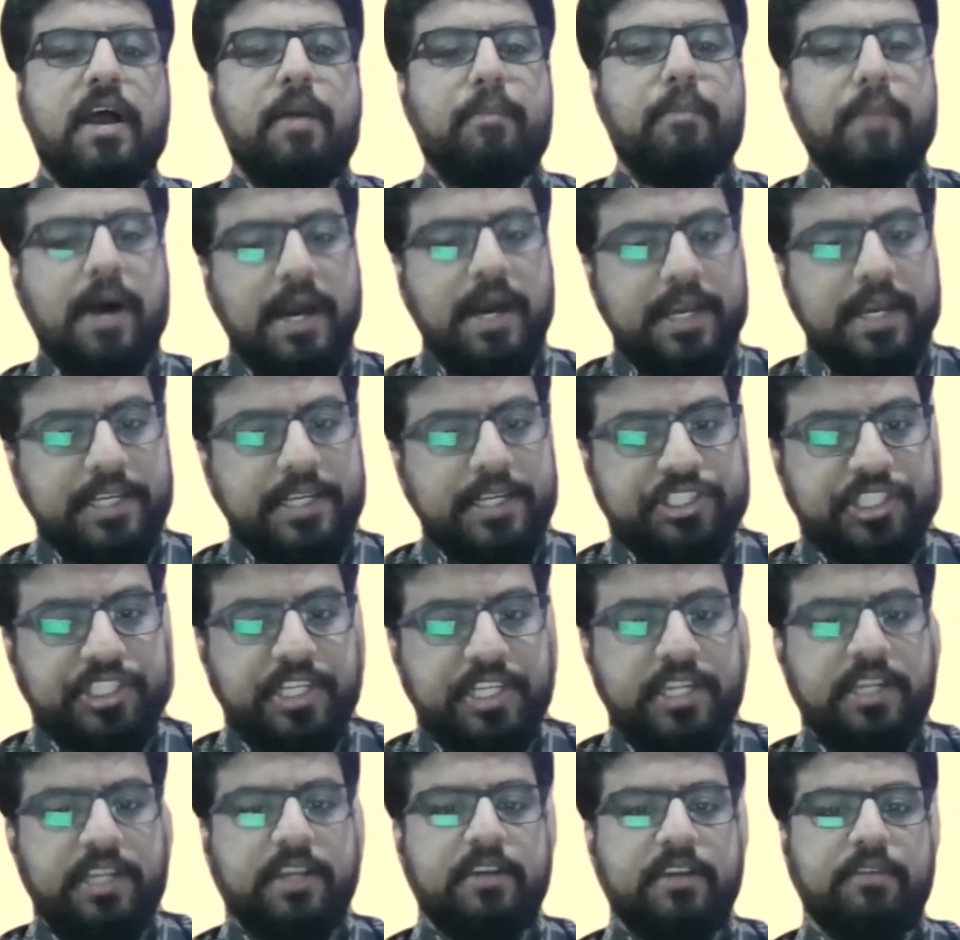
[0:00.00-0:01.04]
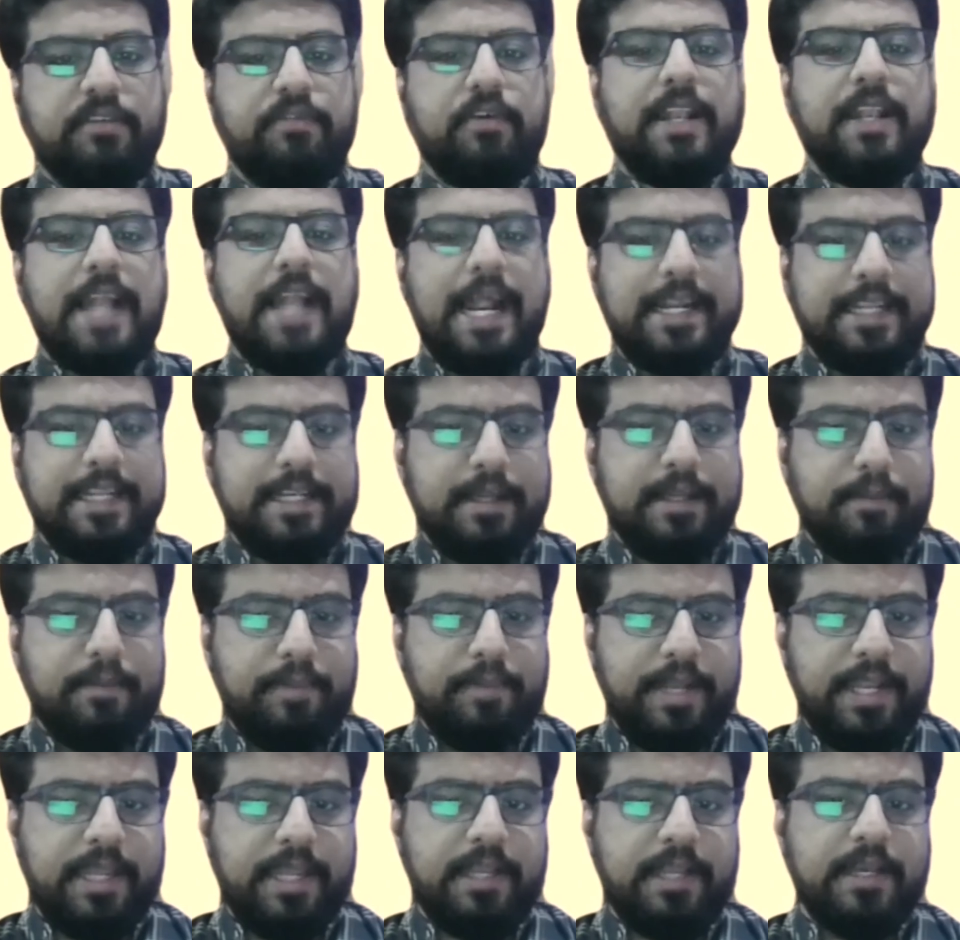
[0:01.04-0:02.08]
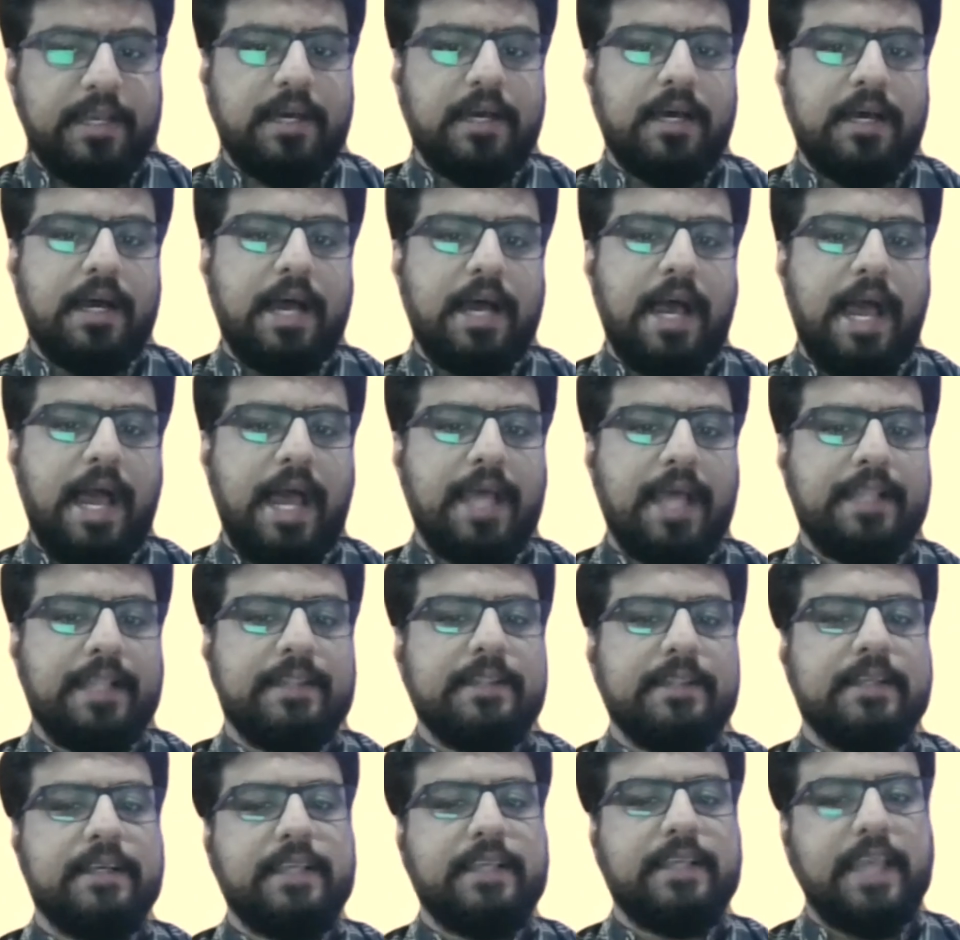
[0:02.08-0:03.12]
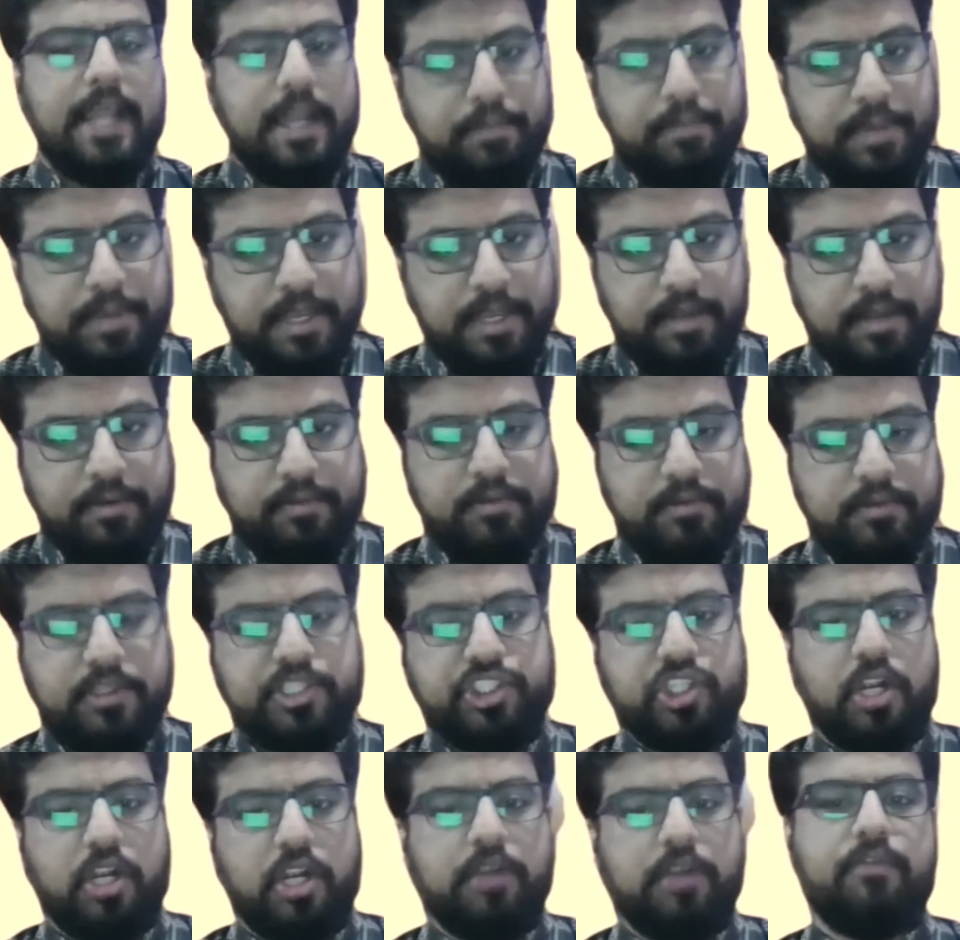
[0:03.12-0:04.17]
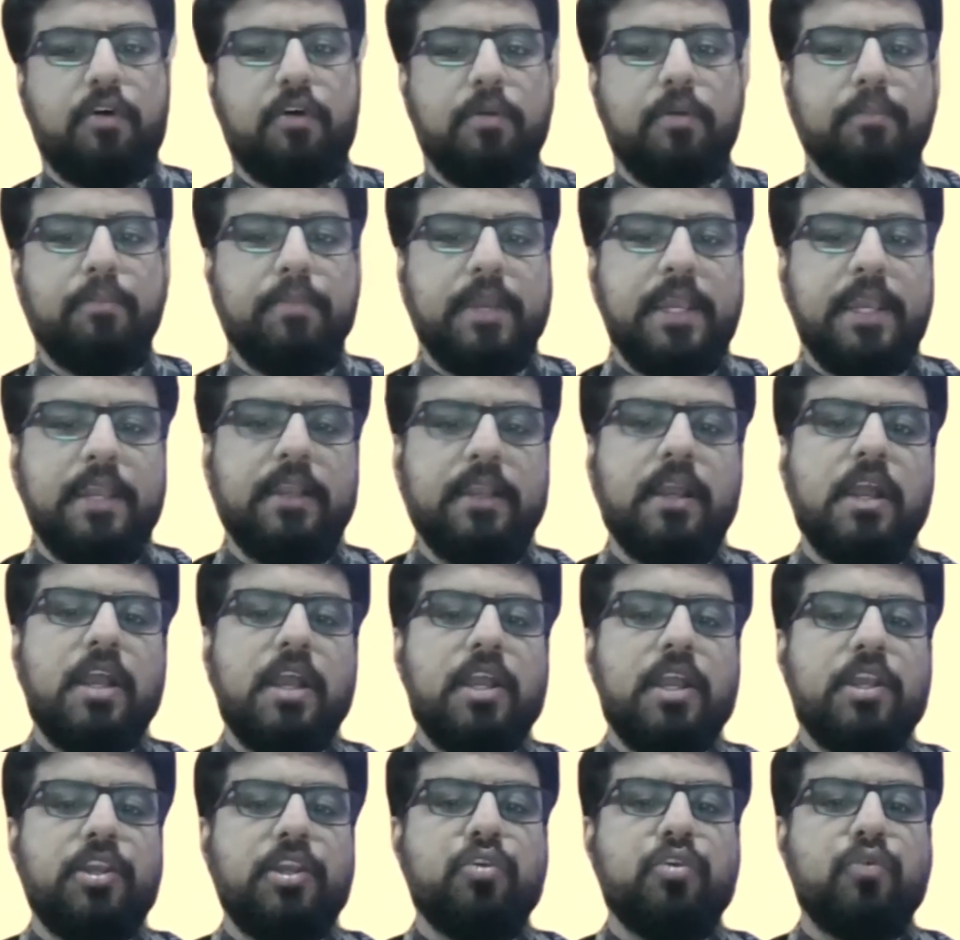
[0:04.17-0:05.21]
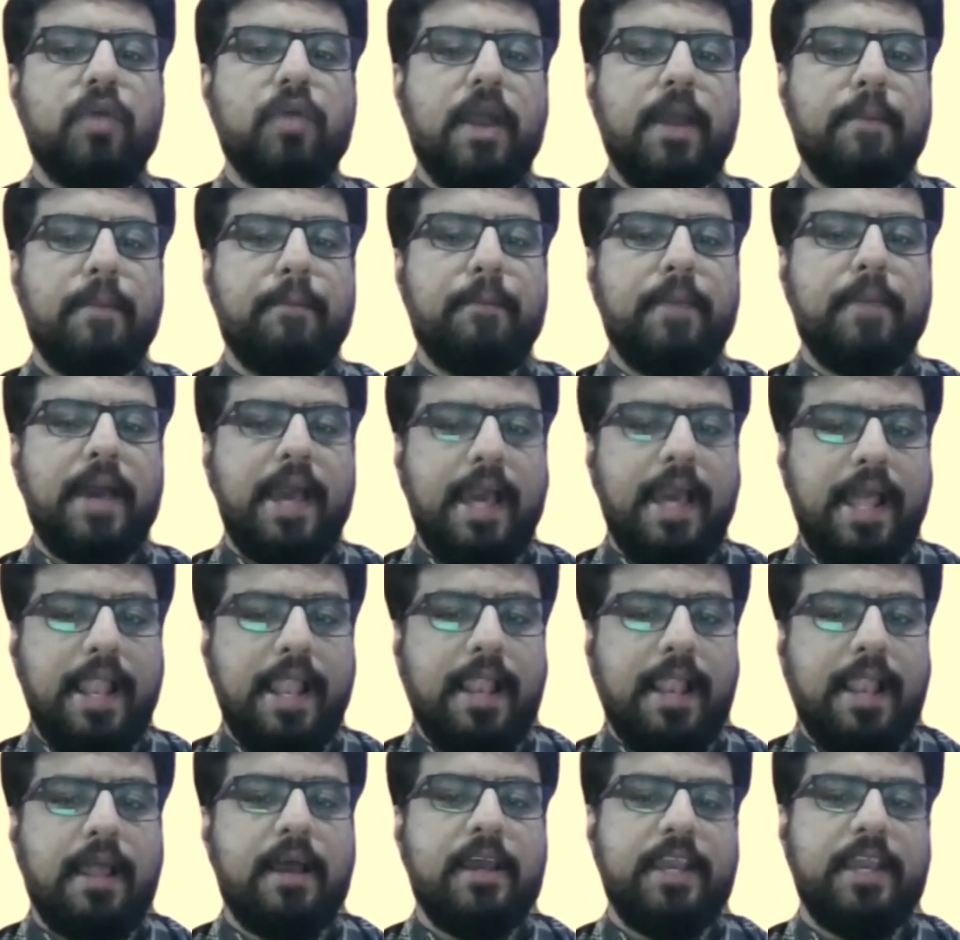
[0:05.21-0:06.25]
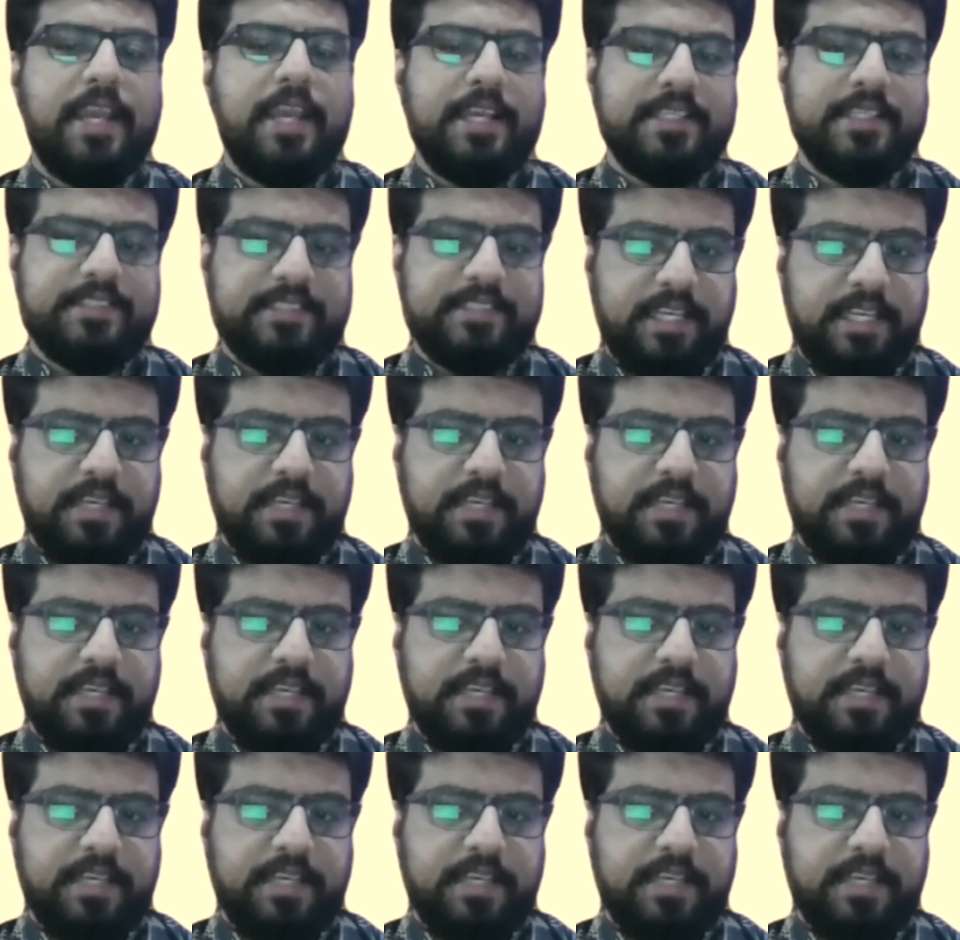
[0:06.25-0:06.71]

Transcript: Maharishi for Latin America and the Caribbean, short form being UMLAC.